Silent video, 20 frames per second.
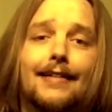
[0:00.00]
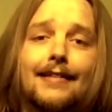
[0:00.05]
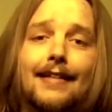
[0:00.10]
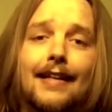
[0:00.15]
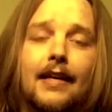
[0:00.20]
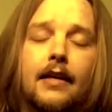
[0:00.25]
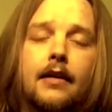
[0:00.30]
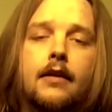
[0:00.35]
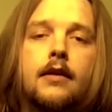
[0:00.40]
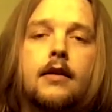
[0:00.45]
is
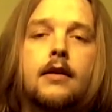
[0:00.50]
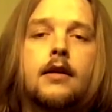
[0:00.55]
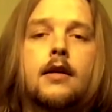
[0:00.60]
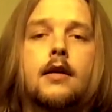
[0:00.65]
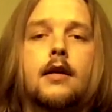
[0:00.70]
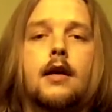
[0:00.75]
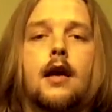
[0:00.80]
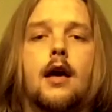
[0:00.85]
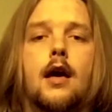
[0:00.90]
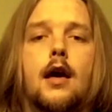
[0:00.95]

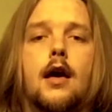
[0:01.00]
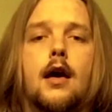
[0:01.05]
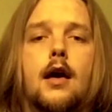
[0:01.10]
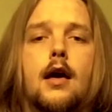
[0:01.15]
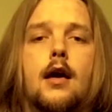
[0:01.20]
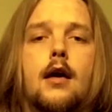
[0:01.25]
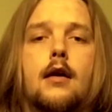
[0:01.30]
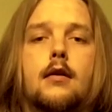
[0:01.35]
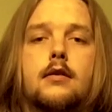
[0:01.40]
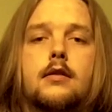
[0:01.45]

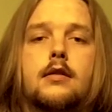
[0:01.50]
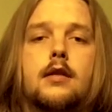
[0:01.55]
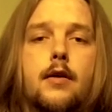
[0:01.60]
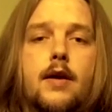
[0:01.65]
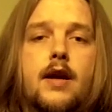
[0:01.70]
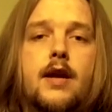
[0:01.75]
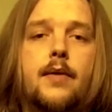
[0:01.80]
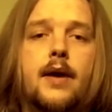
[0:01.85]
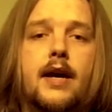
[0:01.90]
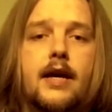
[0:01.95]
there? So
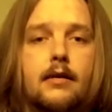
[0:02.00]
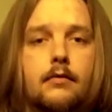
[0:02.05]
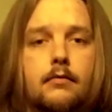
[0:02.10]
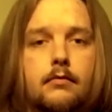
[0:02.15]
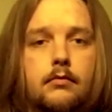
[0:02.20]
anyway,